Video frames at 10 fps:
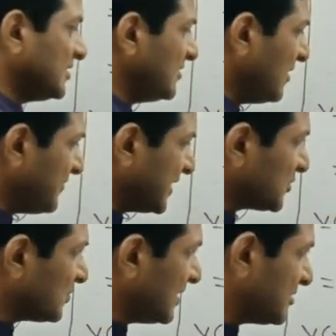E of
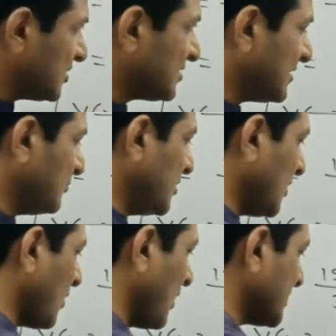x square, just now we
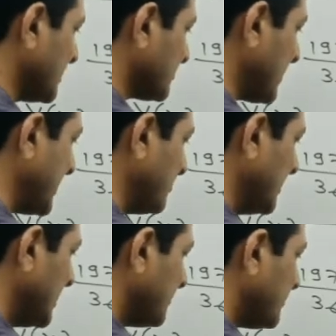have got its value
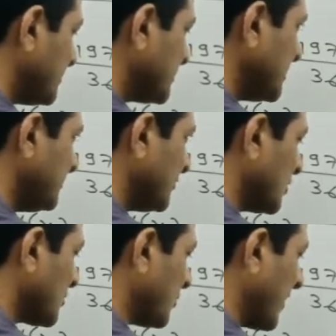
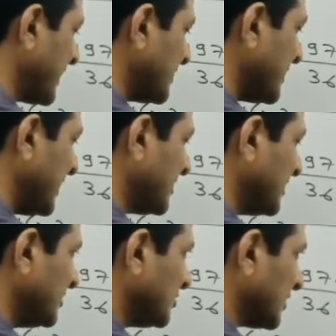
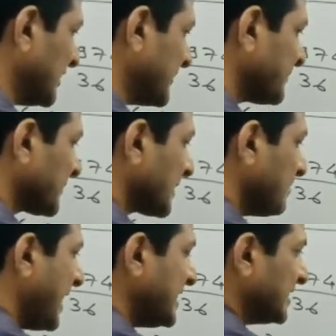54.83
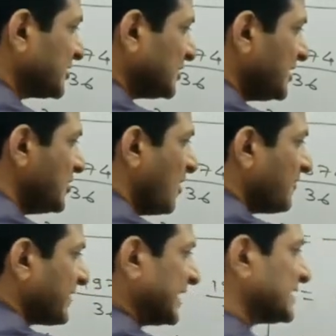minus e
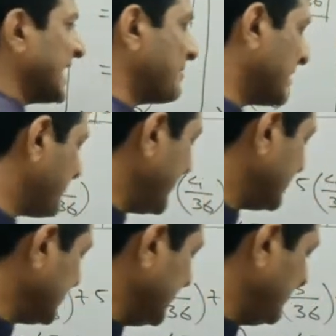of x, I am
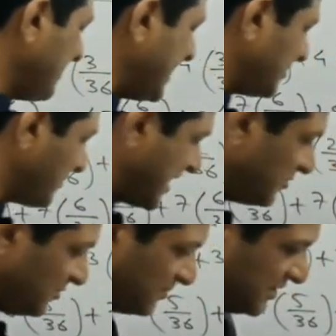replacing it by its value.